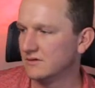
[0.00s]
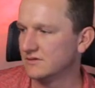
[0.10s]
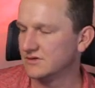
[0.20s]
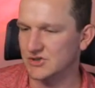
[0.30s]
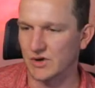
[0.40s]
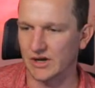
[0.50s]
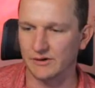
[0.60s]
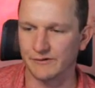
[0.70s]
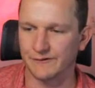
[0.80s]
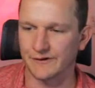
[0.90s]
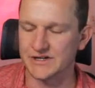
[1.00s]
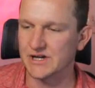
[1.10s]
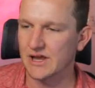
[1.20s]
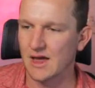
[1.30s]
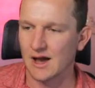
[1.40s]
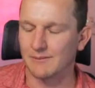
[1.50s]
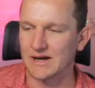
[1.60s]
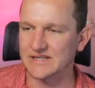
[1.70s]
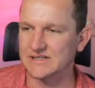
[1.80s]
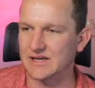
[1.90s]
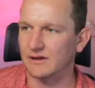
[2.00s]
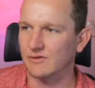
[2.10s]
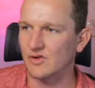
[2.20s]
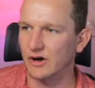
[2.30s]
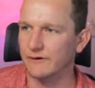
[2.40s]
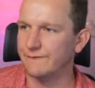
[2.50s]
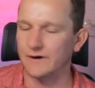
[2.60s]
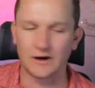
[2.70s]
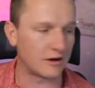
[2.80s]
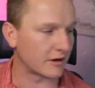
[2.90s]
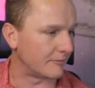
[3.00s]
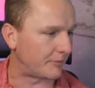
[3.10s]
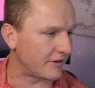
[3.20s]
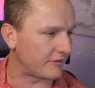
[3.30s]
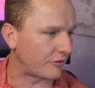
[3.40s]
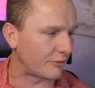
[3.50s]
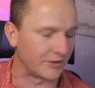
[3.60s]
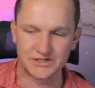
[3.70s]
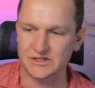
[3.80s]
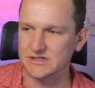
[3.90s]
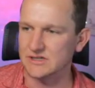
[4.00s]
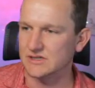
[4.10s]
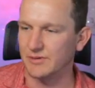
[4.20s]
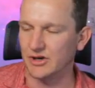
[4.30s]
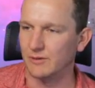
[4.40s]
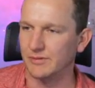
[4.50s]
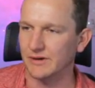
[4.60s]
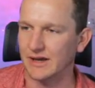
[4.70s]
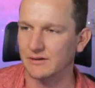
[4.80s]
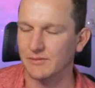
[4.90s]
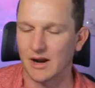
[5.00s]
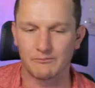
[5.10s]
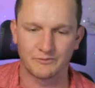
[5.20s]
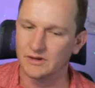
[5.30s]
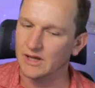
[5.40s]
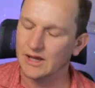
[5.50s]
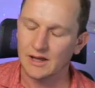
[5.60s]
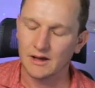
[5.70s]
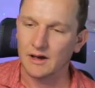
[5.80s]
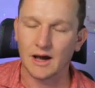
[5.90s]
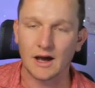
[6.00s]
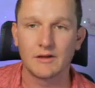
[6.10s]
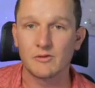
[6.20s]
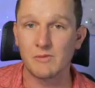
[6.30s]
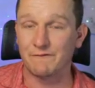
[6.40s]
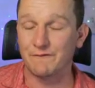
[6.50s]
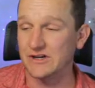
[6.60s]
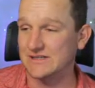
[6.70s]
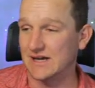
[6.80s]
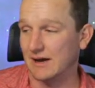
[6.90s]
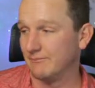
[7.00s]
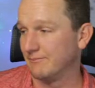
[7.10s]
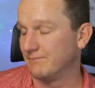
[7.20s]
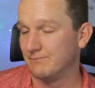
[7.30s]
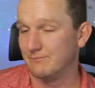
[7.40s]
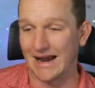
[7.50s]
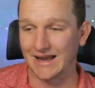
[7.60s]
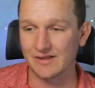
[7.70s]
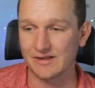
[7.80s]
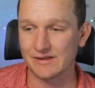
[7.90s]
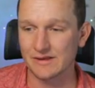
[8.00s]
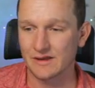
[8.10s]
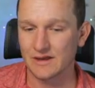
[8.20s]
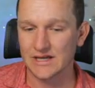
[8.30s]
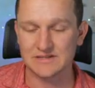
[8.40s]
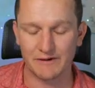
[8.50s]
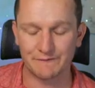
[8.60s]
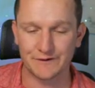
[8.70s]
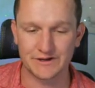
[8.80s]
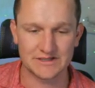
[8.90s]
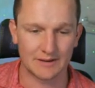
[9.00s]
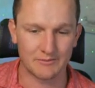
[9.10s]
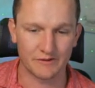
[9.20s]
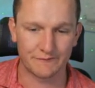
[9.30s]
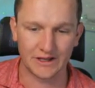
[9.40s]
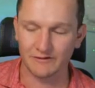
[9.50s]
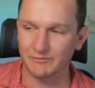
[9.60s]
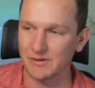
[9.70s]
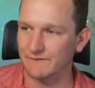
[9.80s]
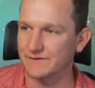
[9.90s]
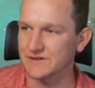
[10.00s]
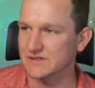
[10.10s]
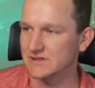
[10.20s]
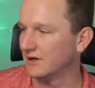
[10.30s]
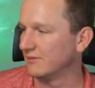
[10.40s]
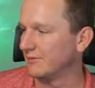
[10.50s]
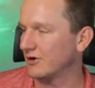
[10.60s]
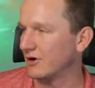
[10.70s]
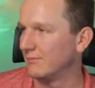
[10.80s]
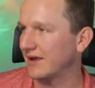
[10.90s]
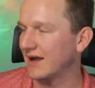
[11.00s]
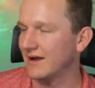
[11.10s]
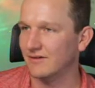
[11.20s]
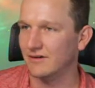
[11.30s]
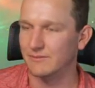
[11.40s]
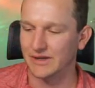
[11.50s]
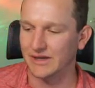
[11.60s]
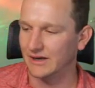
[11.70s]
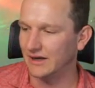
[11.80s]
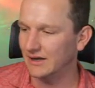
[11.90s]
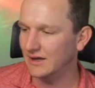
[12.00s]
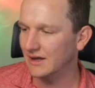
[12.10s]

Just quickly refresh. I must say, so far compared to Twitch, this is a bit complicated. But my first time, I guess. It's my first time, so forgive me if this is a little bit complicated in the beginning.